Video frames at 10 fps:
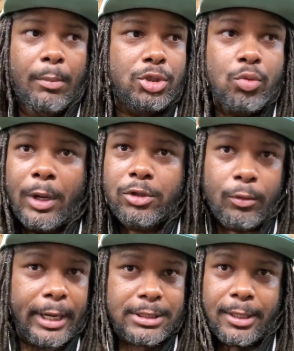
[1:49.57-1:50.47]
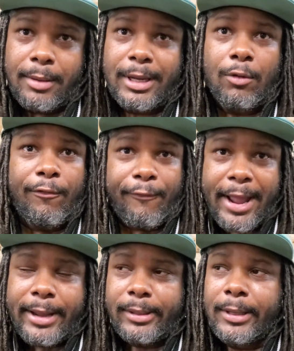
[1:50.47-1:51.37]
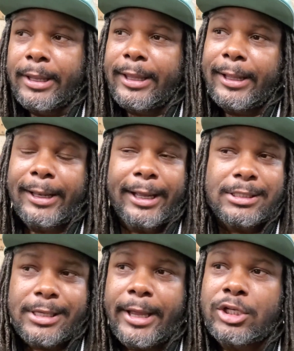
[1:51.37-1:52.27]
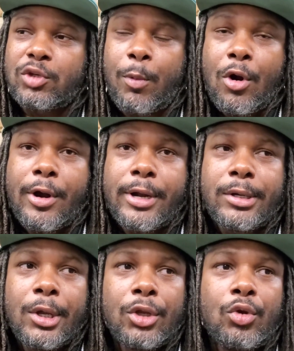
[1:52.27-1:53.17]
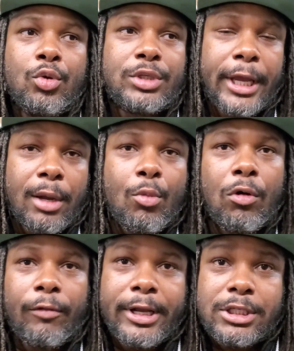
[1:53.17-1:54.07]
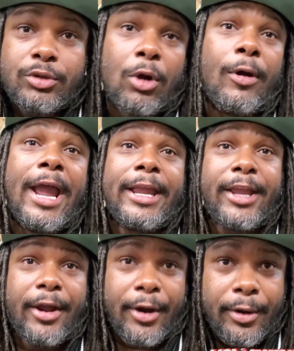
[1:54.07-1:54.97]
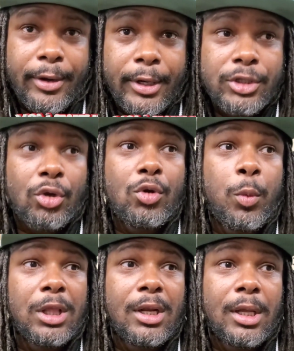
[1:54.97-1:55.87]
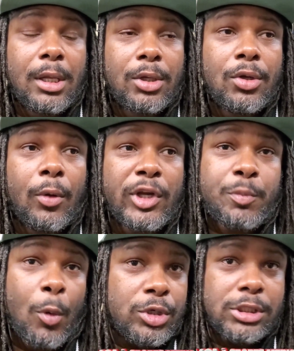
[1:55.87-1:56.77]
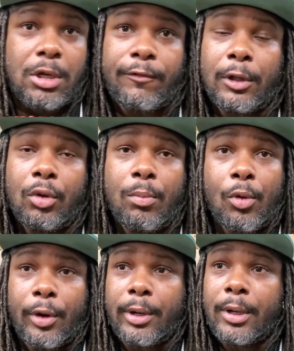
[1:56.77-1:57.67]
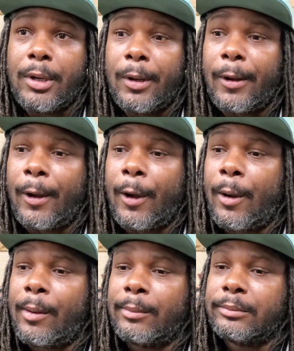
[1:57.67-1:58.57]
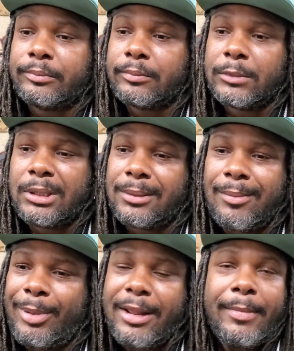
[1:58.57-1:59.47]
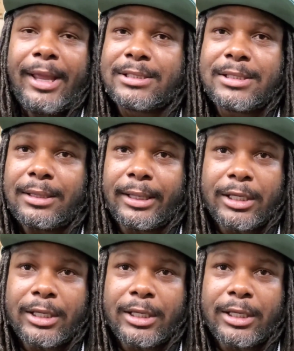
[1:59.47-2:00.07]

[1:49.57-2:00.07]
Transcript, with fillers: But you wasn't doing that to him in no fight. It's like I said, in sparring, you're taking more risks. You don't hang gear. So you're willing to, you know, expose yourself a little more. Um, but it means nothing.